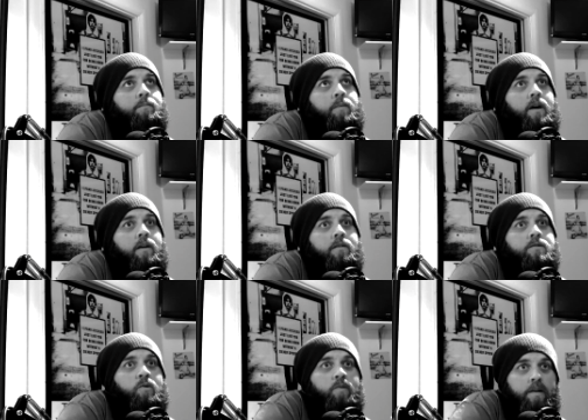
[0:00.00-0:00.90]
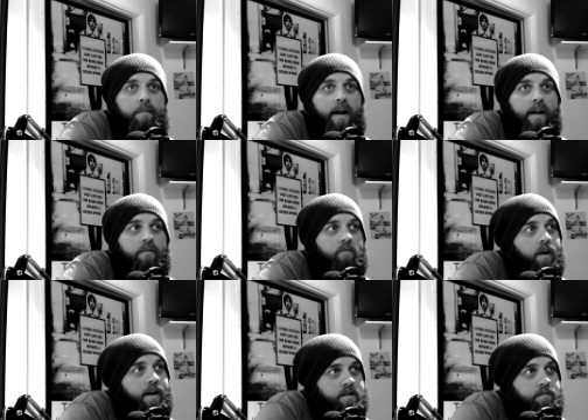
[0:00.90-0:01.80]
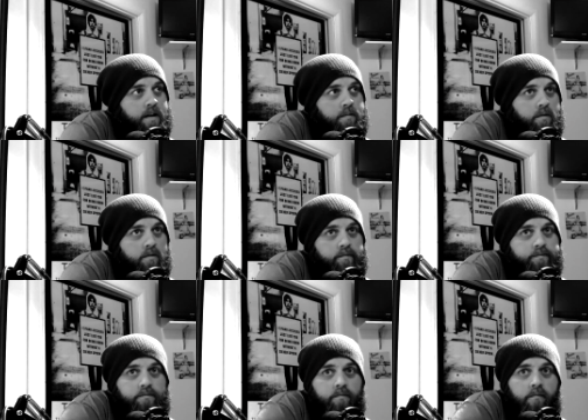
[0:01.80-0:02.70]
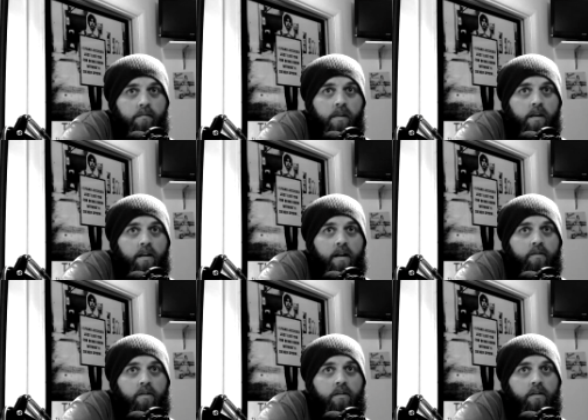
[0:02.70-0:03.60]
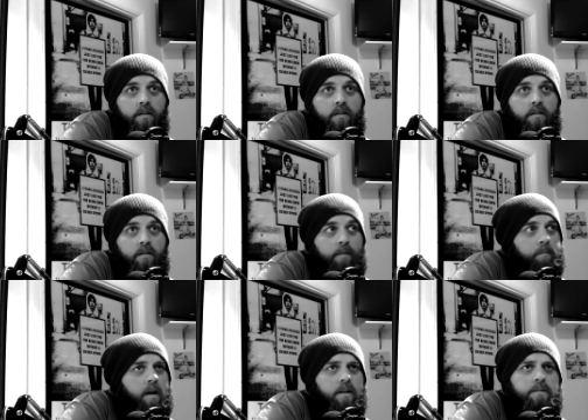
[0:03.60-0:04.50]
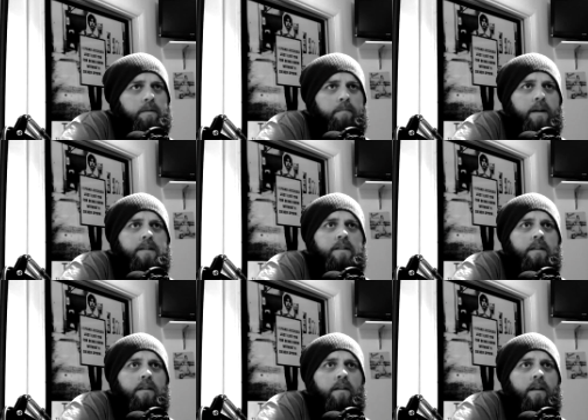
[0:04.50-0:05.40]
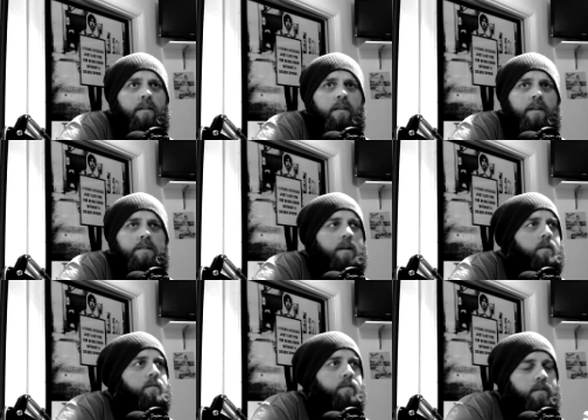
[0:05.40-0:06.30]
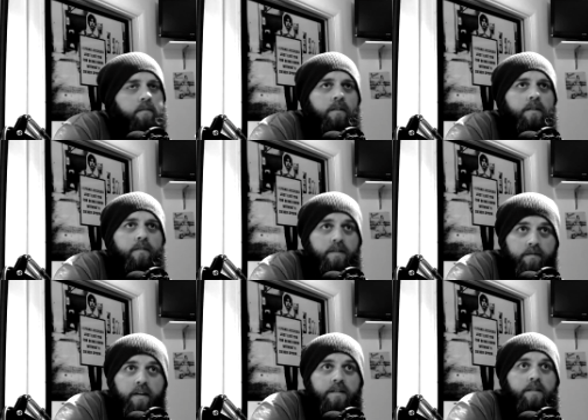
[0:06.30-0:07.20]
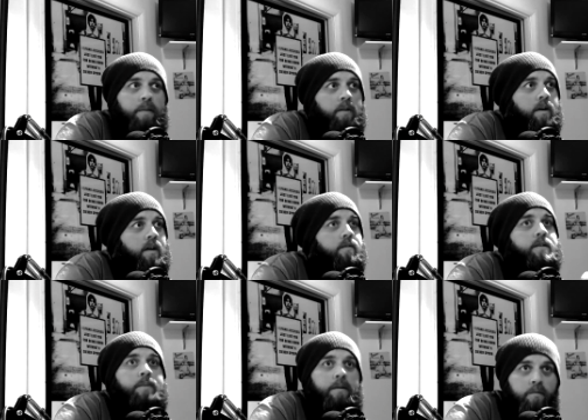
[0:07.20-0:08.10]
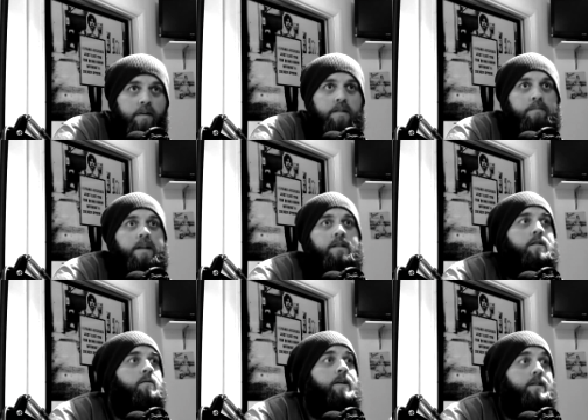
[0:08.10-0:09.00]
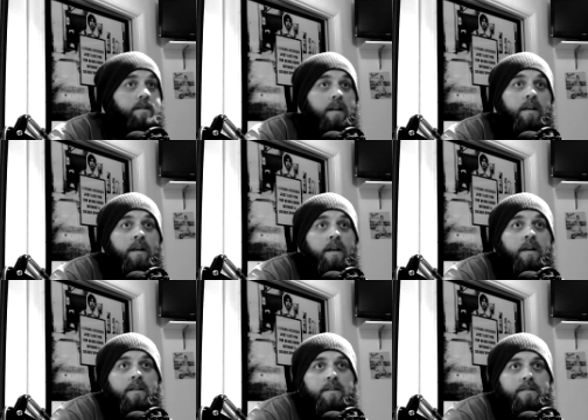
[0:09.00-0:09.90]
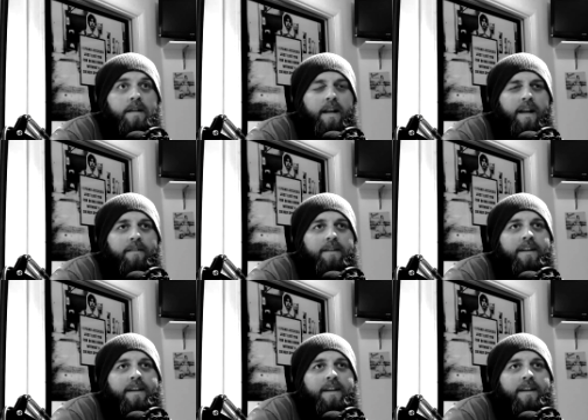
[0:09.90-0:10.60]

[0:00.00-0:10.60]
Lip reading: by talking about it and writing to people, and they've gone, like, Barclays has been amazing. Like, they said, oh, if it's affecting your mental health, there's people we can speak to, we can send an hour.